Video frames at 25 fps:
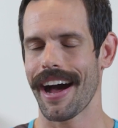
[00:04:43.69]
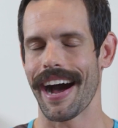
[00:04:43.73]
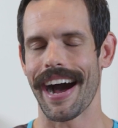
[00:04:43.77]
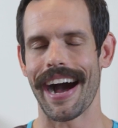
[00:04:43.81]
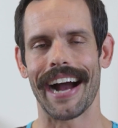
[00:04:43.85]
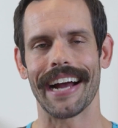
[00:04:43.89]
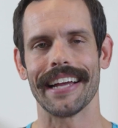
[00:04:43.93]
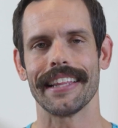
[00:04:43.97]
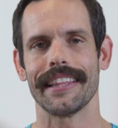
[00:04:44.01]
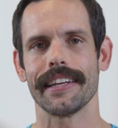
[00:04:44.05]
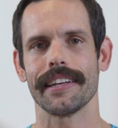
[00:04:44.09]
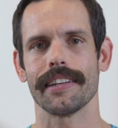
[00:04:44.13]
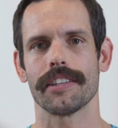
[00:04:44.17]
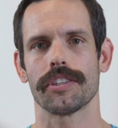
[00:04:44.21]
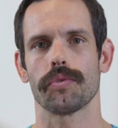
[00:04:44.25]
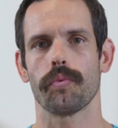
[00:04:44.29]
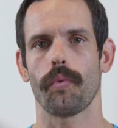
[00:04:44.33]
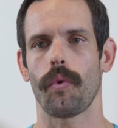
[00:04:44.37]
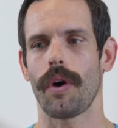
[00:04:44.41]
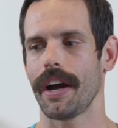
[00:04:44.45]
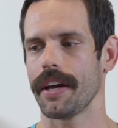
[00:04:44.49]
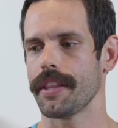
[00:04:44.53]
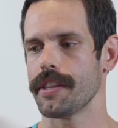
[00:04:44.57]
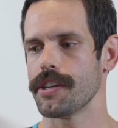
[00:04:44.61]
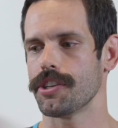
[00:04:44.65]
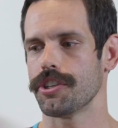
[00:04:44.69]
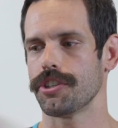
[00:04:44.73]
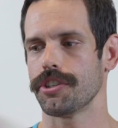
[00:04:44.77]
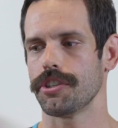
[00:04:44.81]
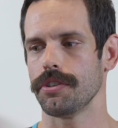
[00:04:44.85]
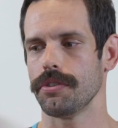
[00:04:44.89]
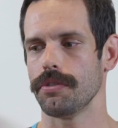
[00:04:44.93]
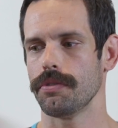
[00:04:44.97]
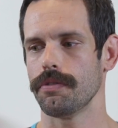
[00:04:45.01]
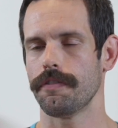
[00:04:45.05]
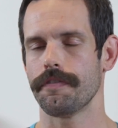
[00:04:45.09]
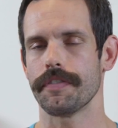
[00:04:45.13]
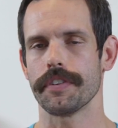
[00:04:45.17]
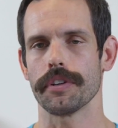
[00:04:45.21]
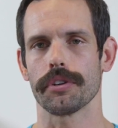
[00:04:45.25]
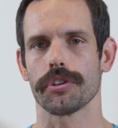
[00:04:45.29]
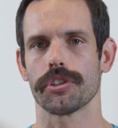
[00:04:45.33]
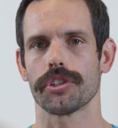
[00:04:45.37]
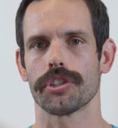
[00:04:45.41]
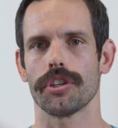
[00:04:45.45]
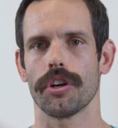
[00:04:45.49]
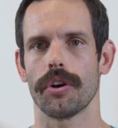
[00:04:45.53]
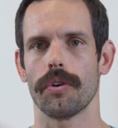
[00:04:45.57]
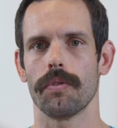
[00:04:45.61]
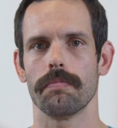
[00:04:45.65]
I think it's why this shoe feels
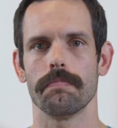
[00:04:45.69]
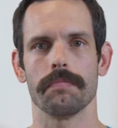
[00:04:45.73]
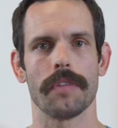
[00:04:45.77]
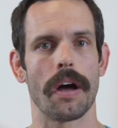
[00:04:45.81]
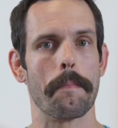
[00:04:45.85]
so